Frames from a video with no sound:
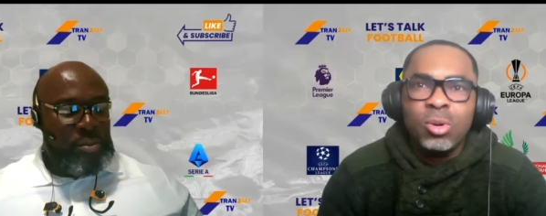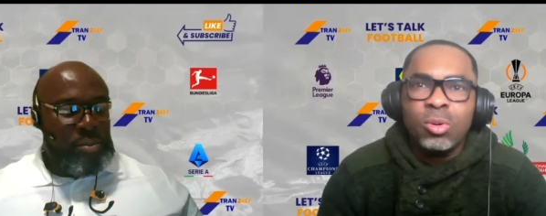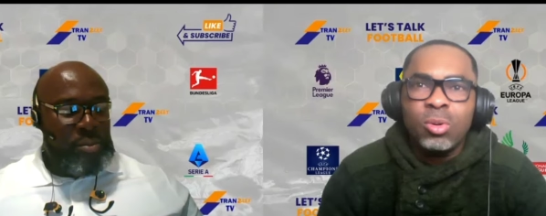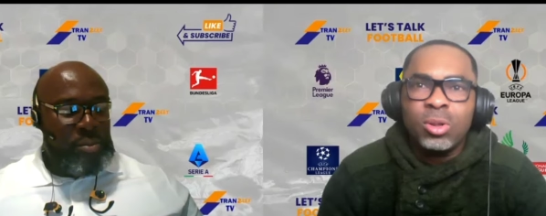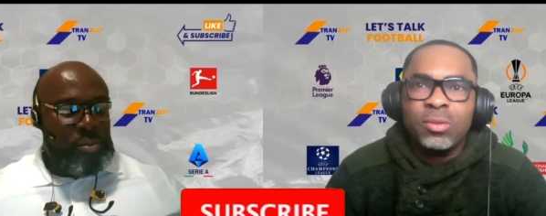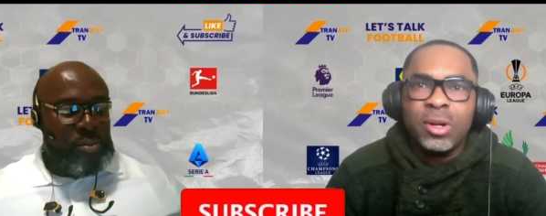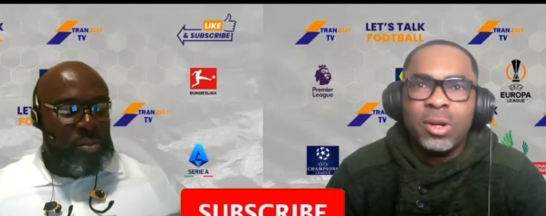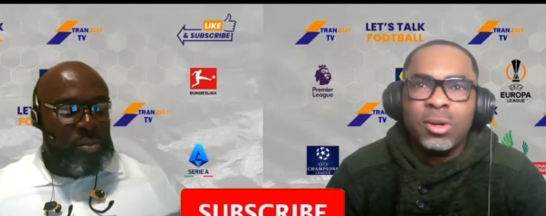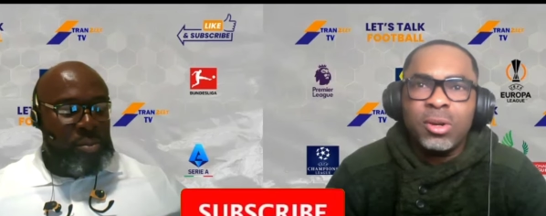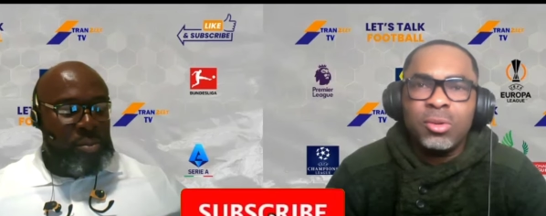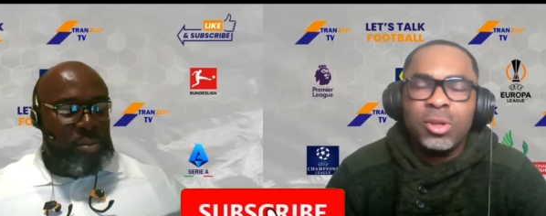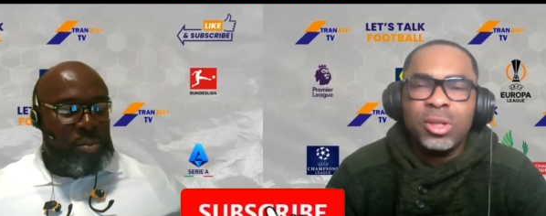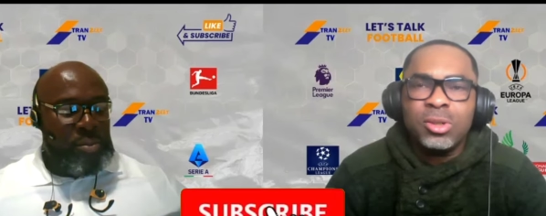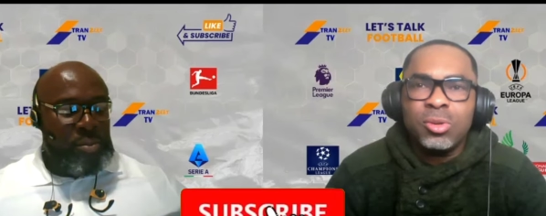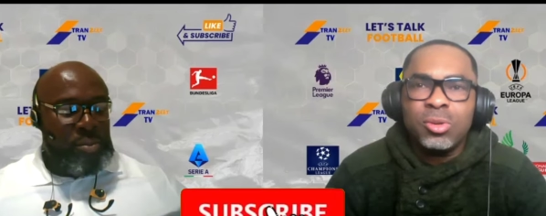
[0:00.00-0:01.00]
Speaker 1: who was very
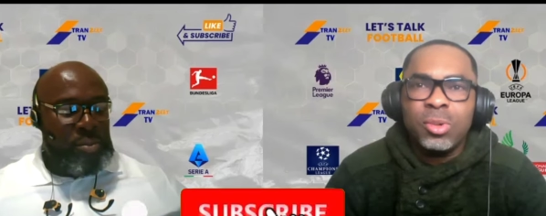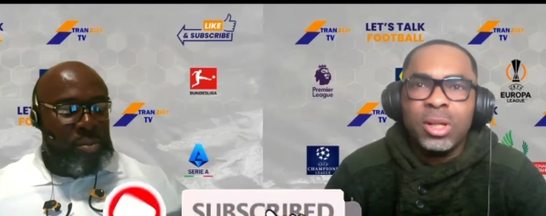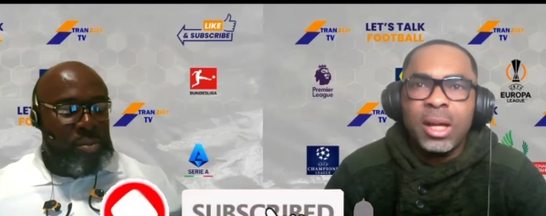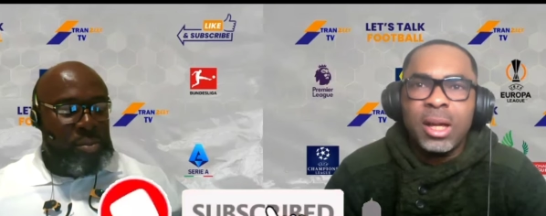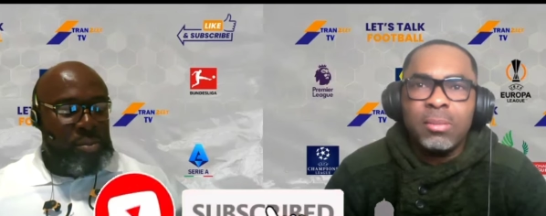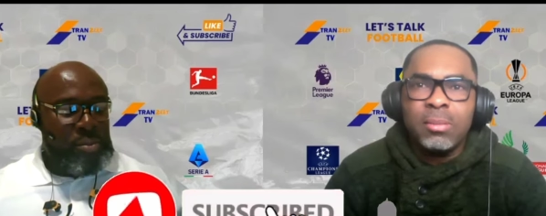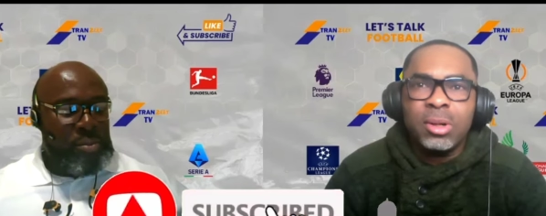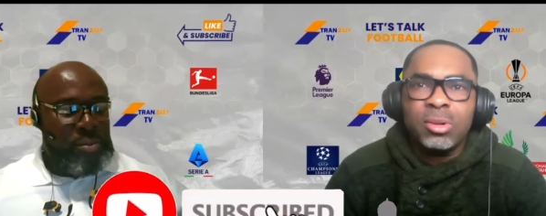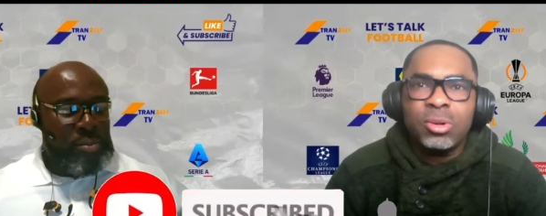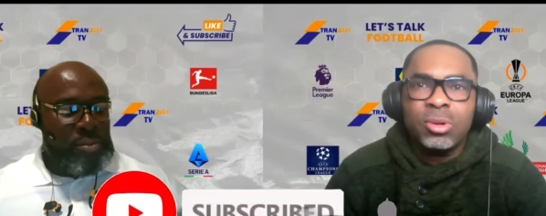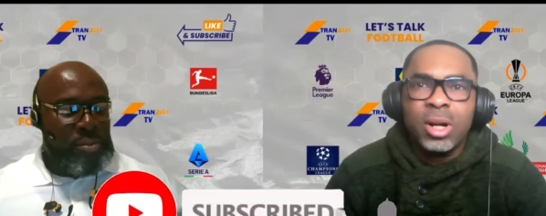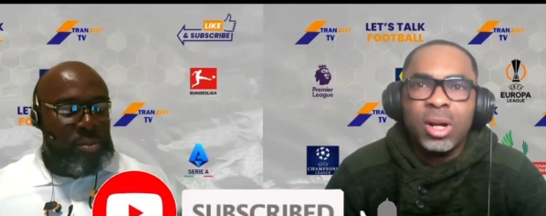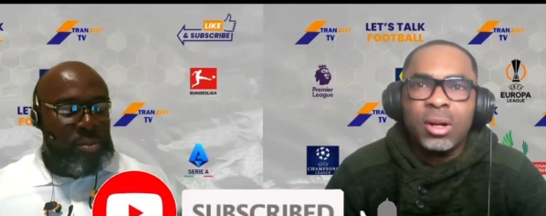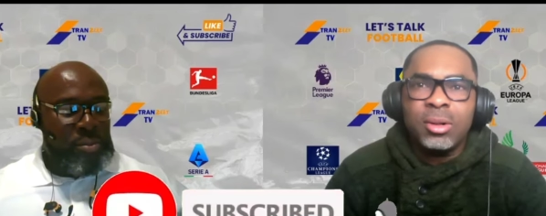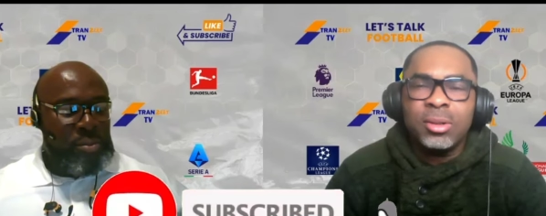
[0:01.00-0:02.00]
instrumental and
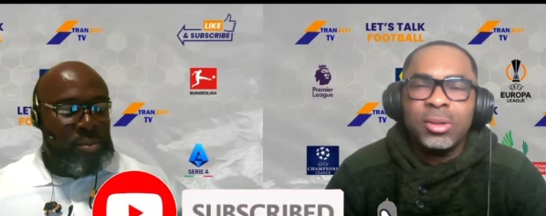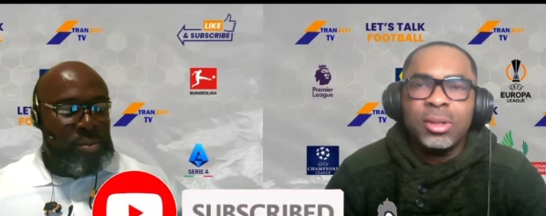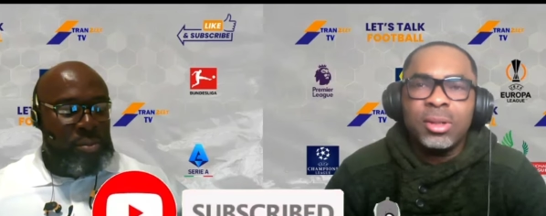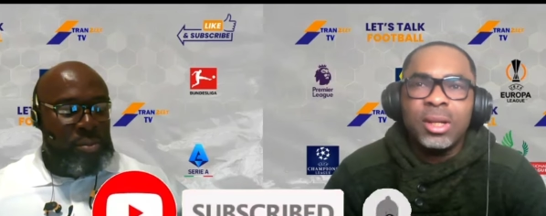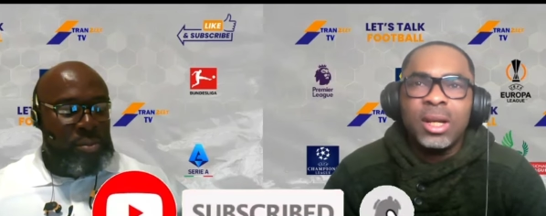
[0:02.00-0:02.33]
mercurial,